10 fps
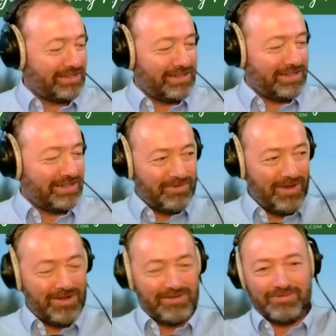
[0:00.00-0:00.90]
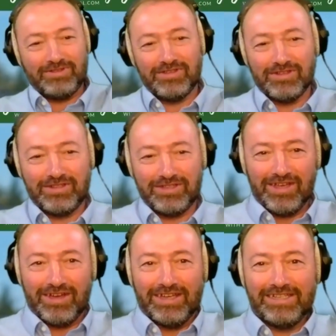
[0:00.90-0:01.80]
bon dia to you as
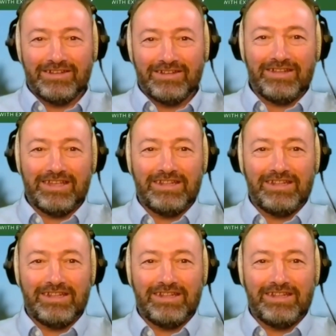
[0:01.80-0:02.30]
well, good sir.